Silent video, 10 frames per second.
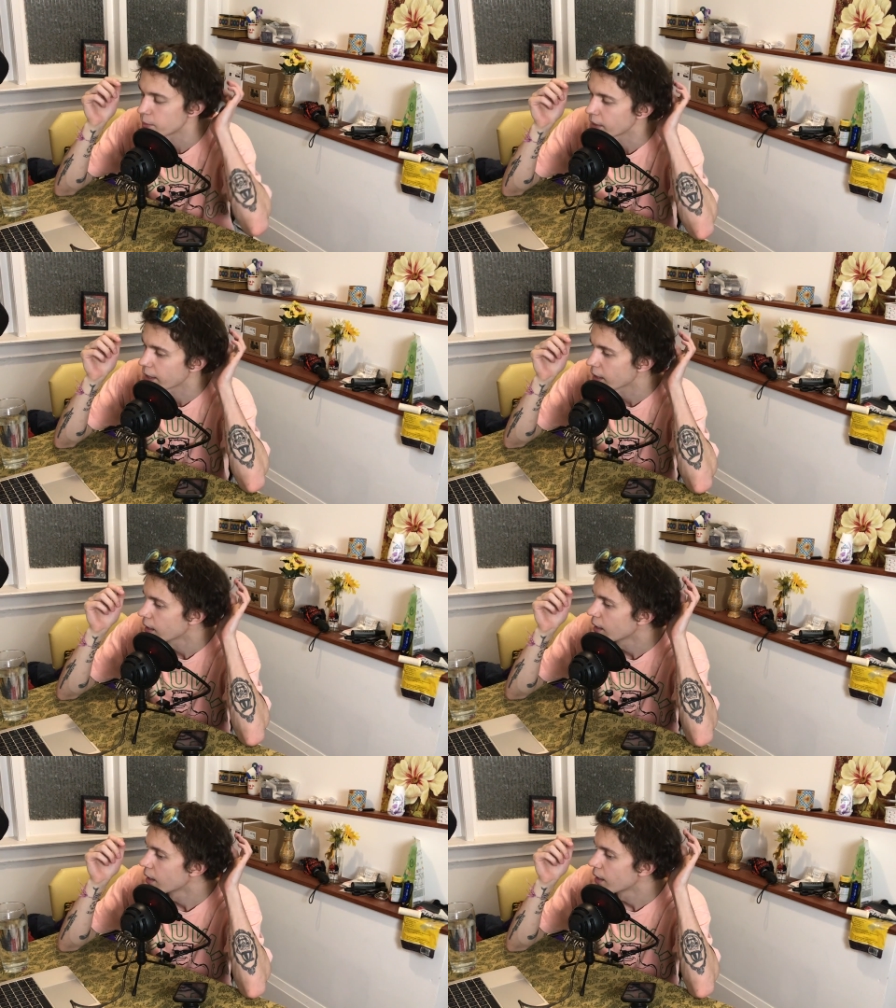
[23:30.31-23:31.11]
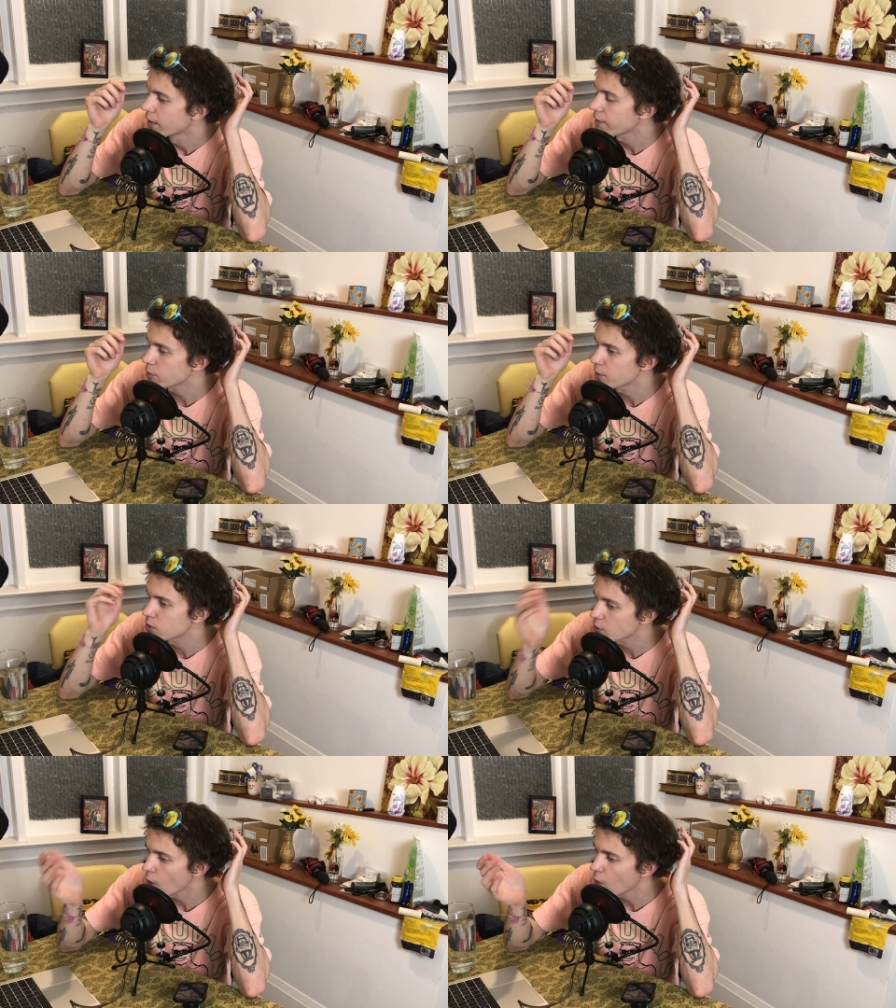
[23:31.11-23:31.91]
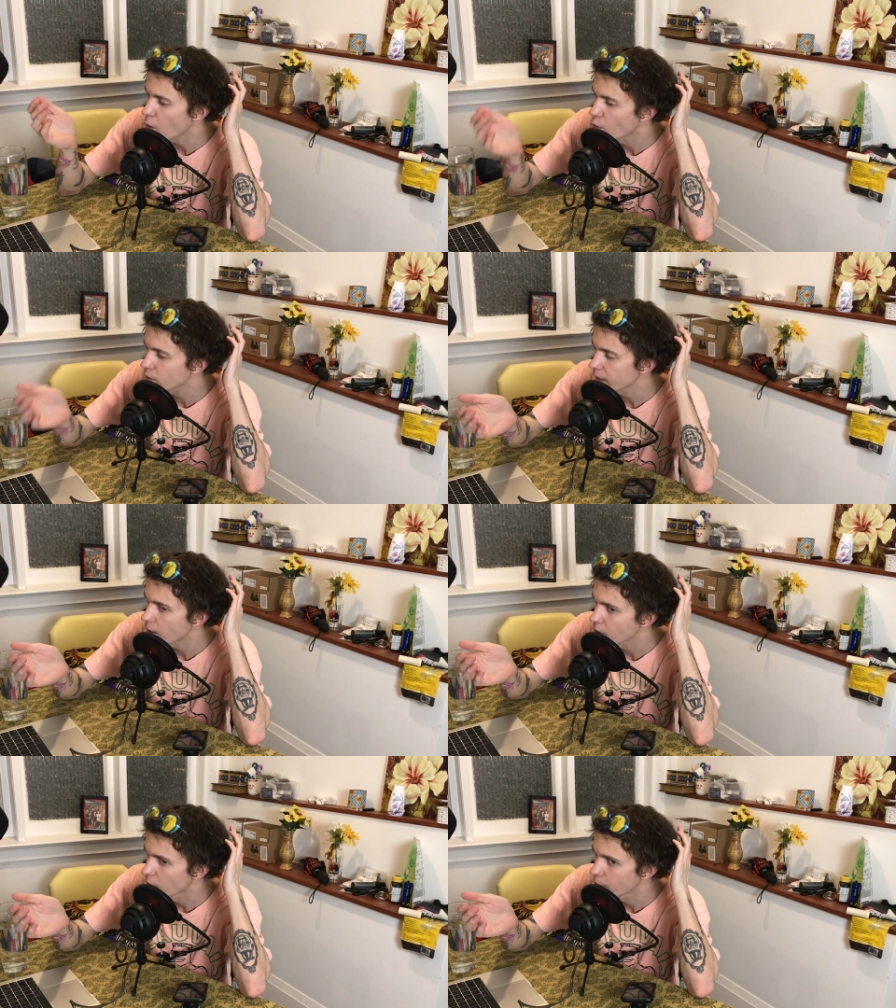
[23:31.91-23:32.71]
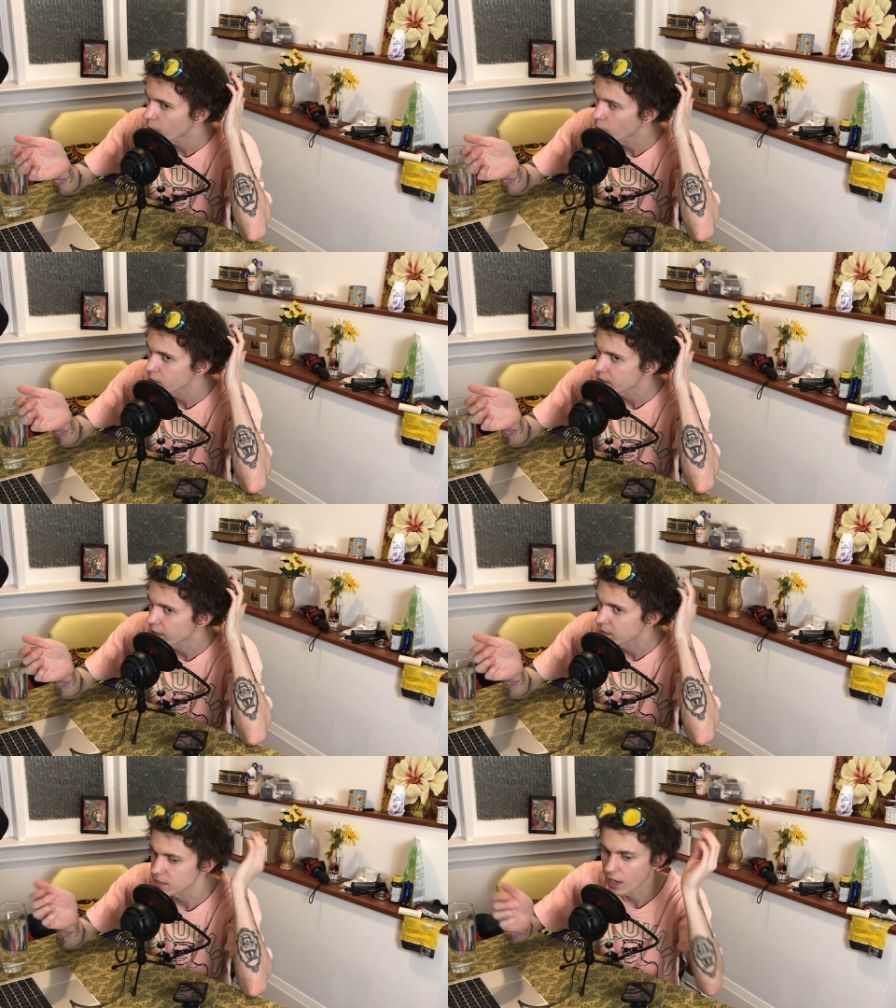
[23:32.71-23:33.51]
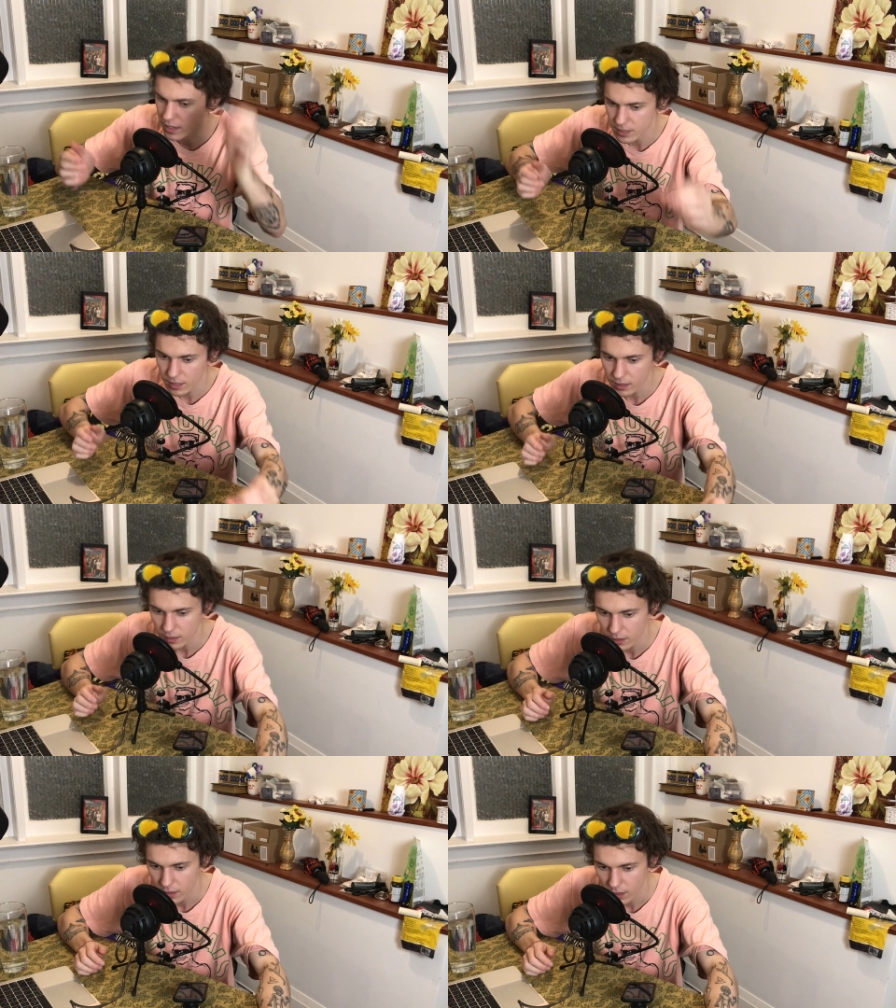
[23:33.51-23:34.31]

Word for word: To be like... You have to be so overly outgoing where it's, like, disgusting.